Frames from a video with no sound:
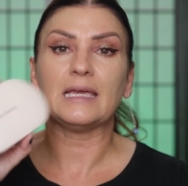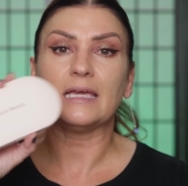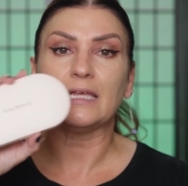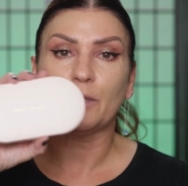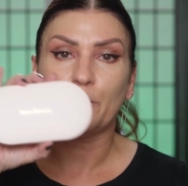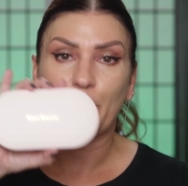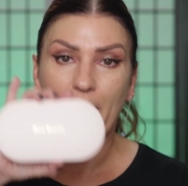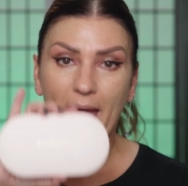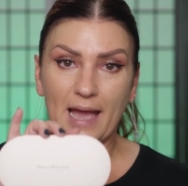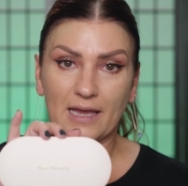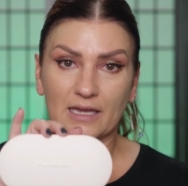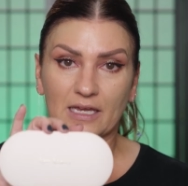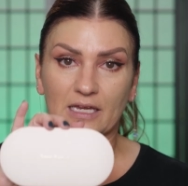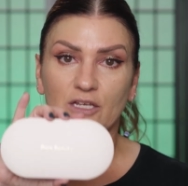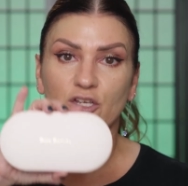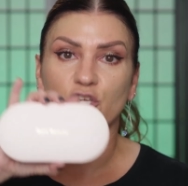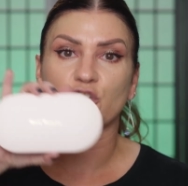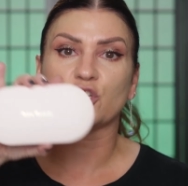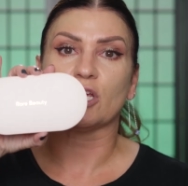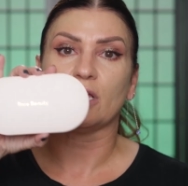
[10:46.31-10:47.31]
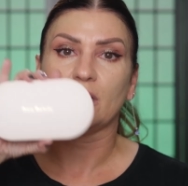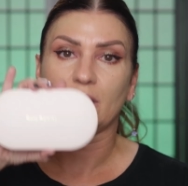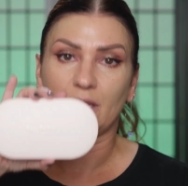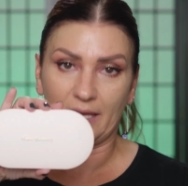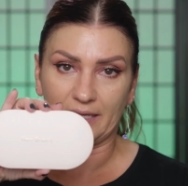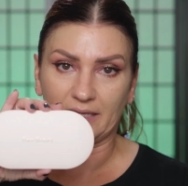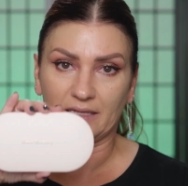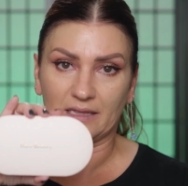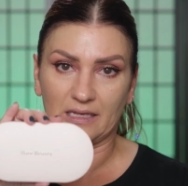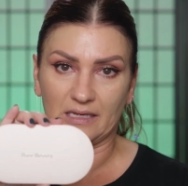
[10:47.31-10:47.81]
in a package
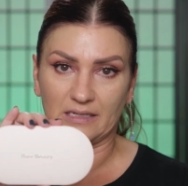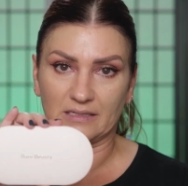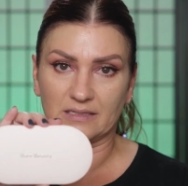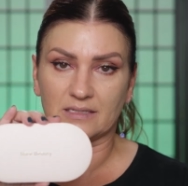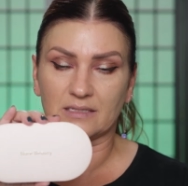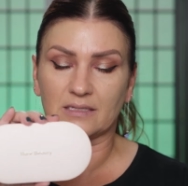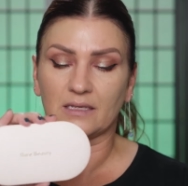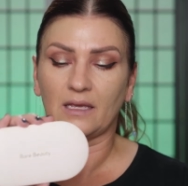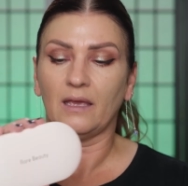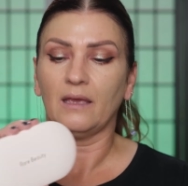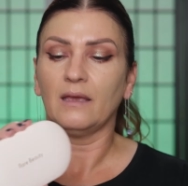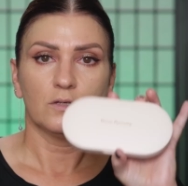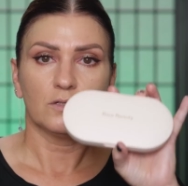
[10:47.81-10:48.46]
like this.